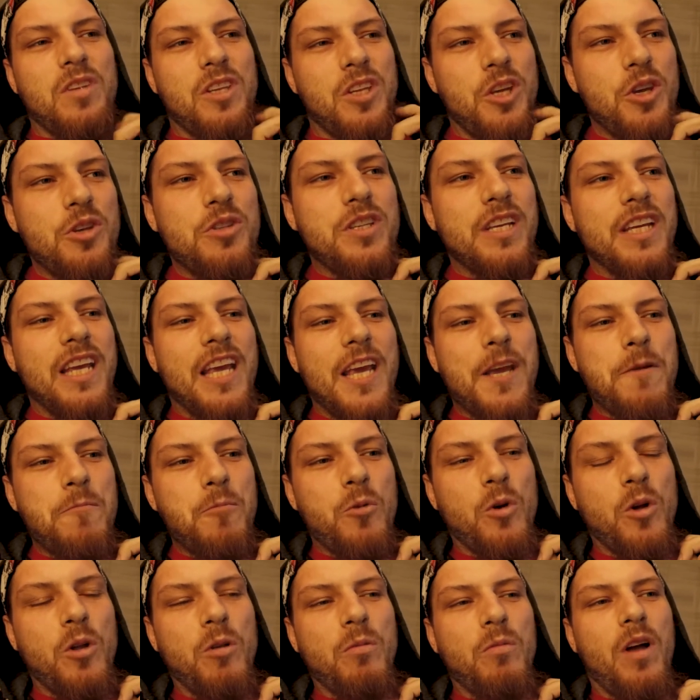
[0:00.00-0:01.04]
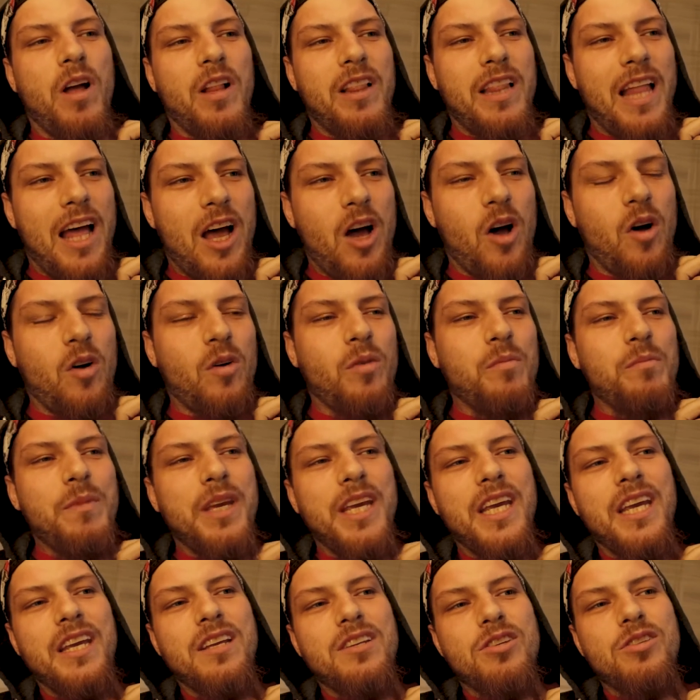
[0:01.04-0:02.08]
using him will allow
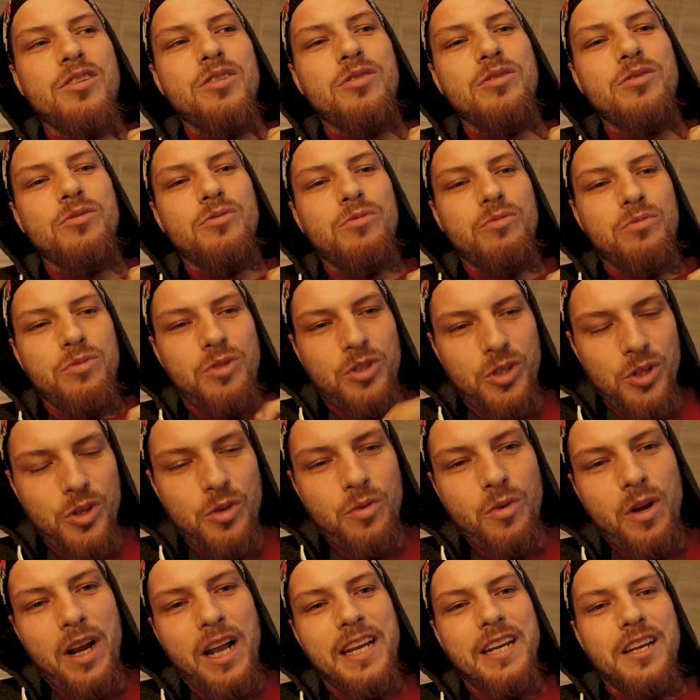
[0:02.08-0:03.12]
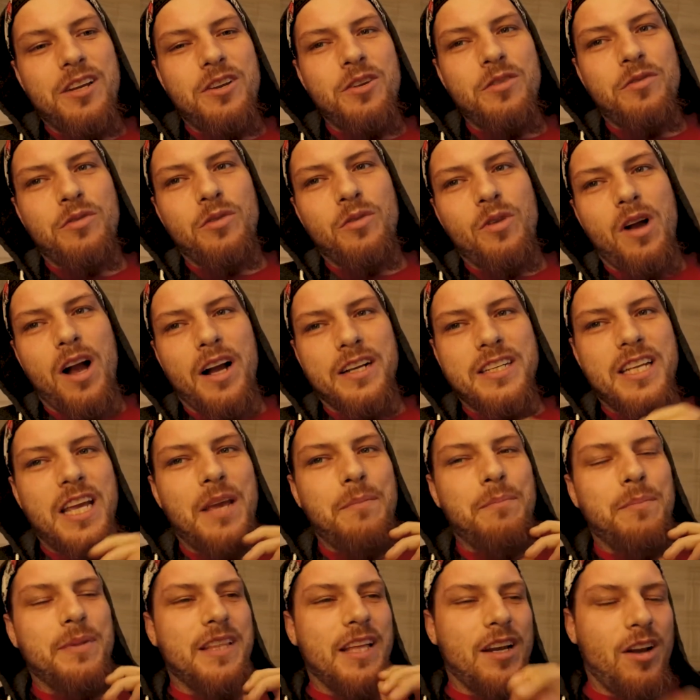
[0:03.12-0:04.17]
me to do what I need to do for
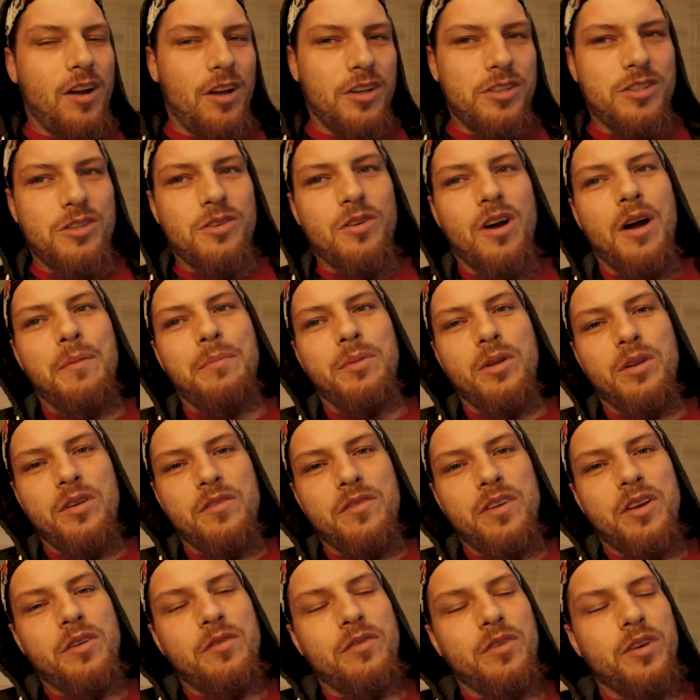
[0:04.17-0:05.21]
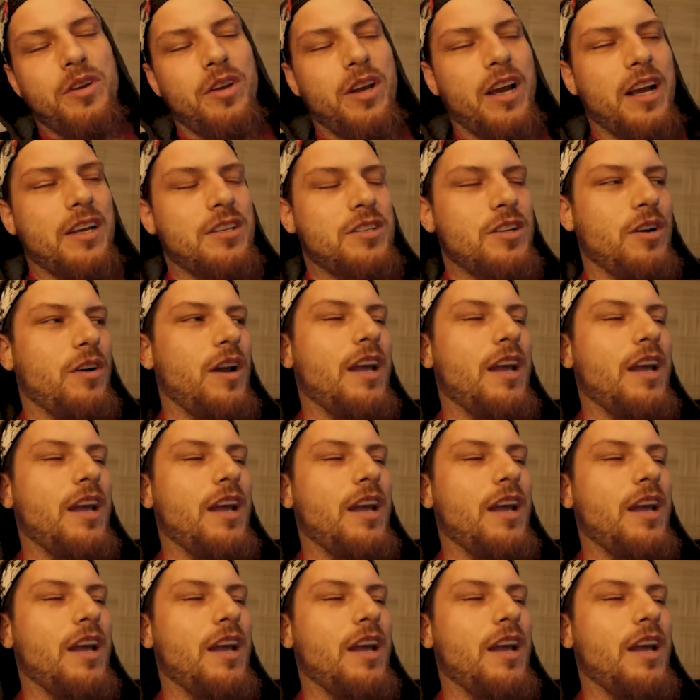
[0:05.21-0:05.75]
RockTape, but then also upload a video for you guys. So